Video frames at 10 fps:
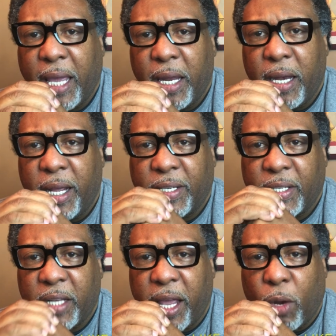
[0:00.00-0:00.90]
in there,
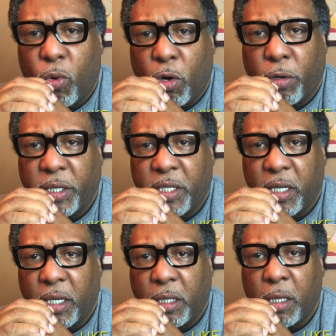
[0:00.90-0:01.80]
stay
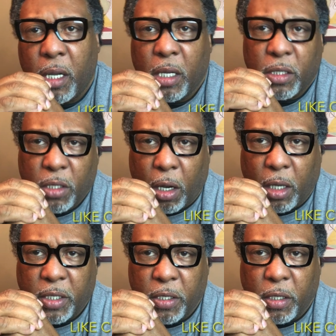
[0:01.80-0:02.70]
quarantined,
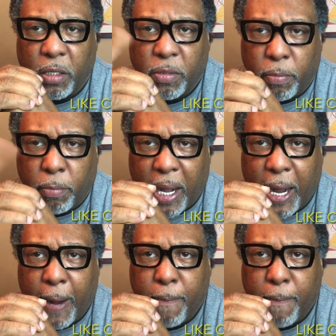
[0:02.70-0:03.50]
talk to you. Bye.